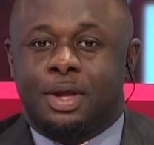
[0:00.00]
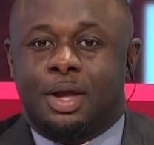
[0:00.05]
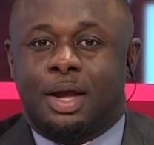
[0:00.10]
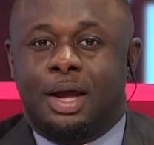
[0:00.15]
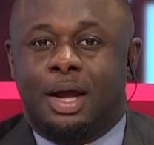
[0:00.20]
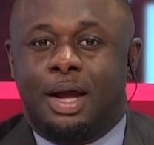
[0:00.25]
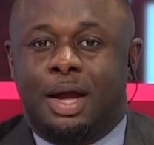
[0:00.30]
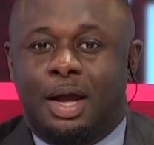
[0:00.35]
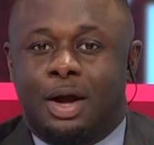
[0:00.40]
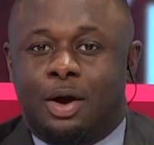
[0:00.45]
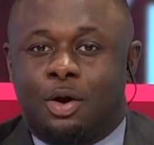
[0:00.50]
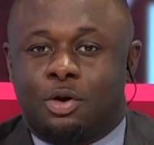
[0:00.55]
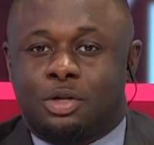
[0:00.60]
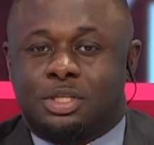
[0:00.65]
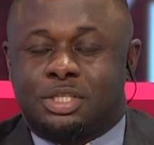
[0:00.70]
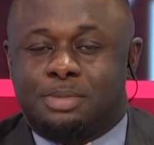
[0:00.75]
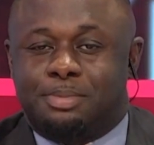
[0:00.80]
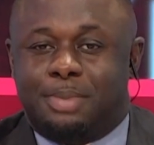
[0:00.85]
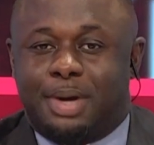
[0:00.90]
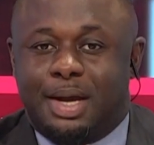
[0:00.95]

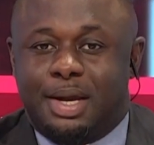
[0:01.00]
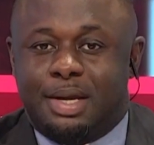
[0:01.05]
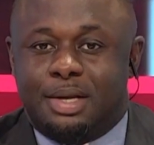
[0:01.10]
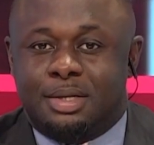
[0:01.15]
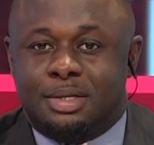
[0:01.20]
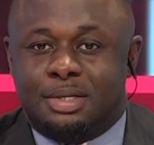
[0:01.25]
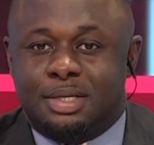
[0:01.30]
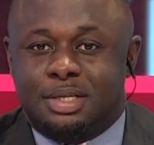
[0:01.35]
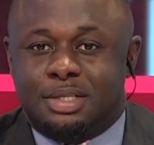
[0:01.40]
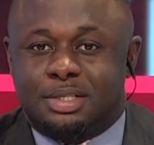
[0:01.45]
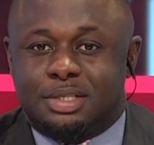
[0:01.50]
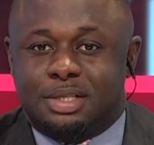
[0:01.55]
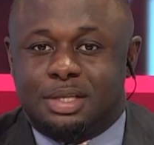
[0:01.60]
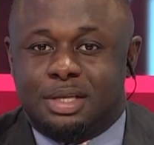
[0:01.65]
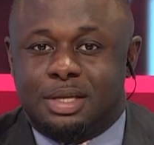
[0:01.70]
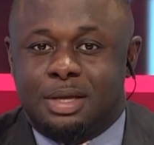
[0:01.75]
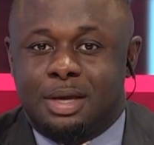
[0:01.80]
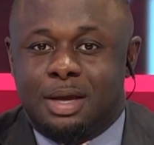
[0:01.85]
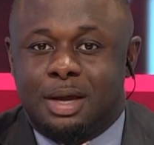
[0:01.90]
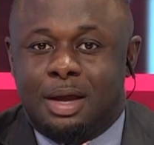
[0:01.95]
Ochimai DC.